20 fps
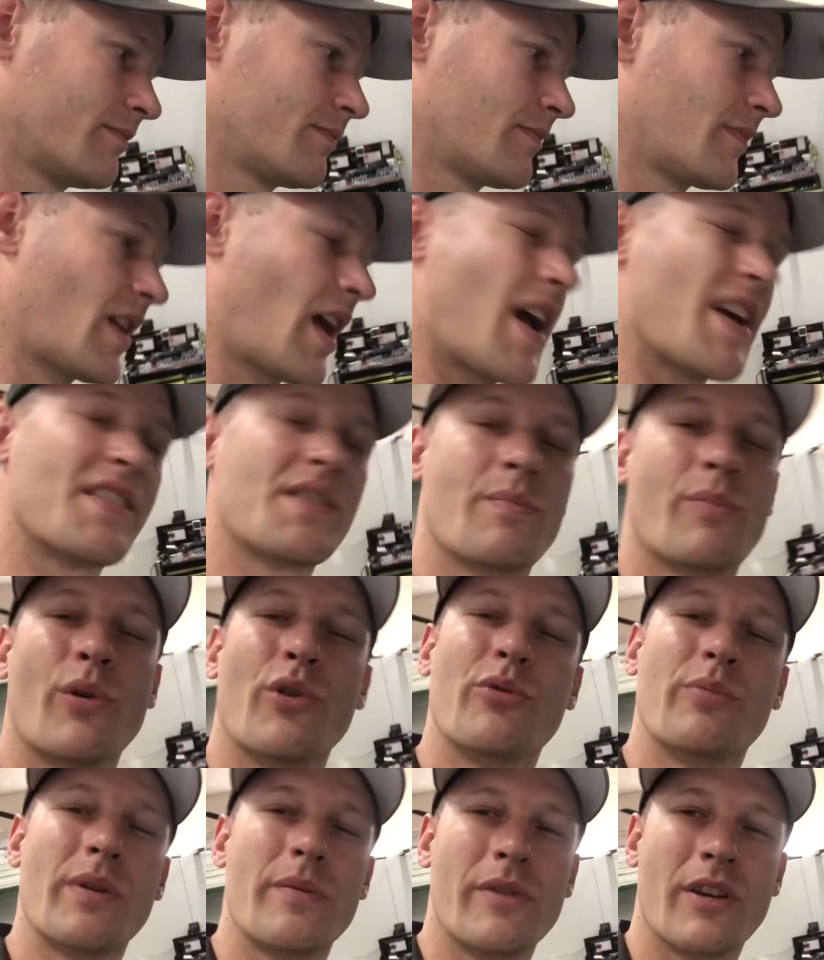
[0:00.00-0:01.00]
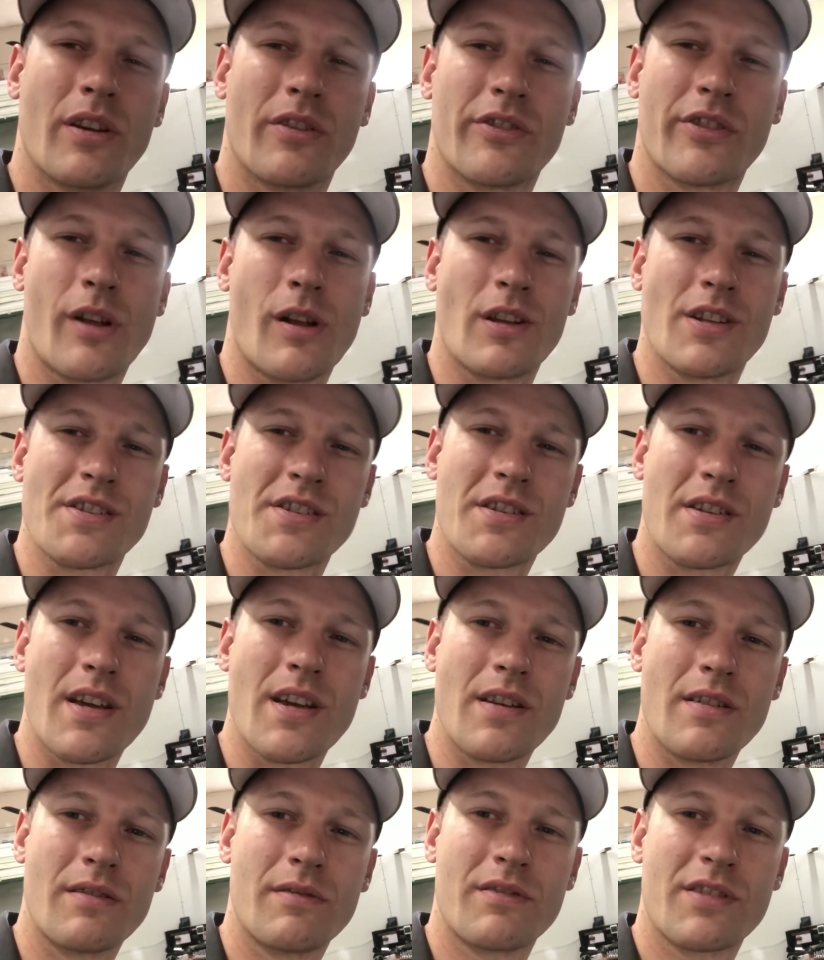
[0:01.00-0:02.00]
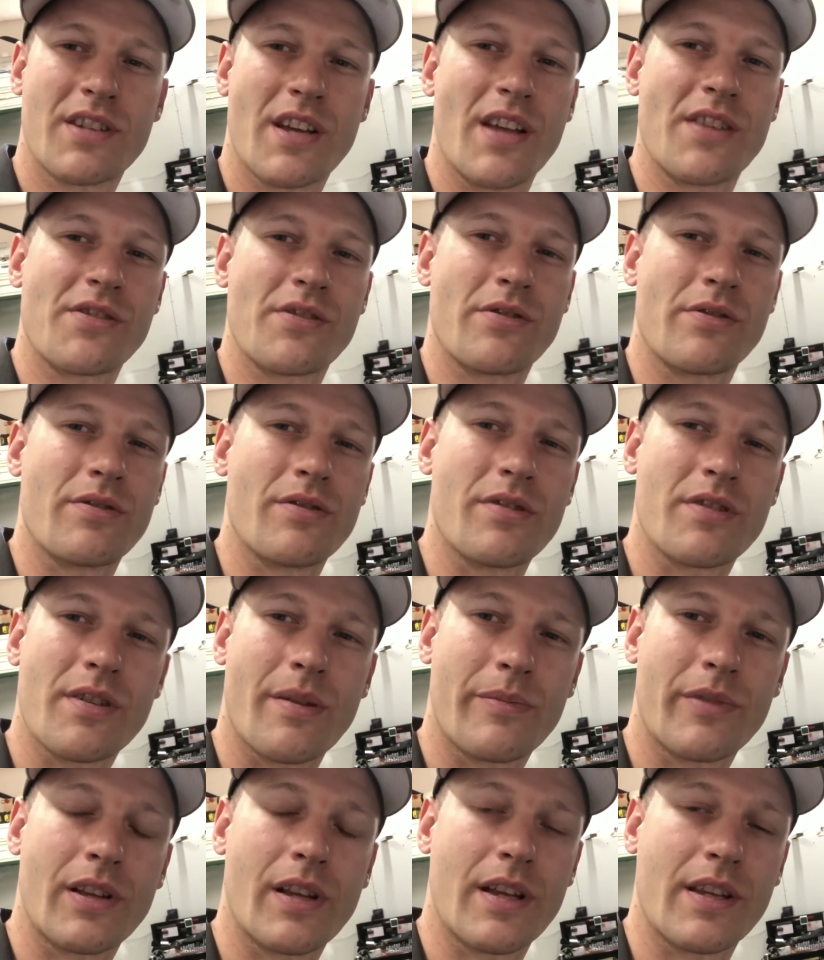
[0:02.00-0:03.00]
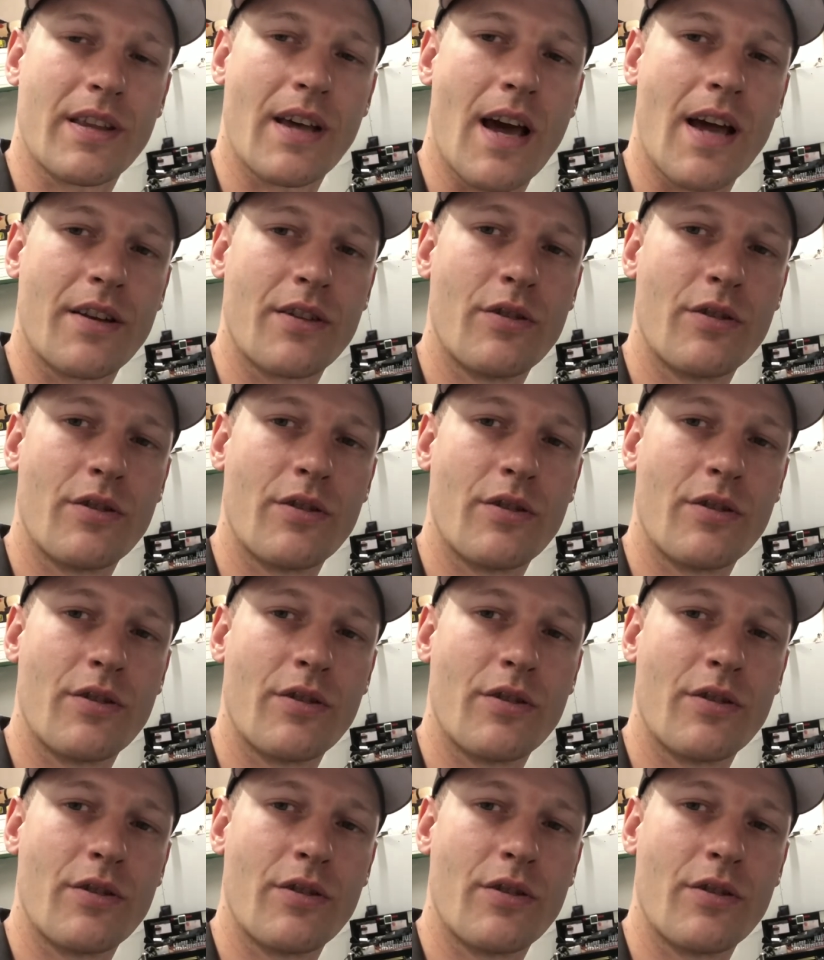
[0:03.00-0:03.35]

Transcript: I suppose maybe in a solid state sensor or something like that,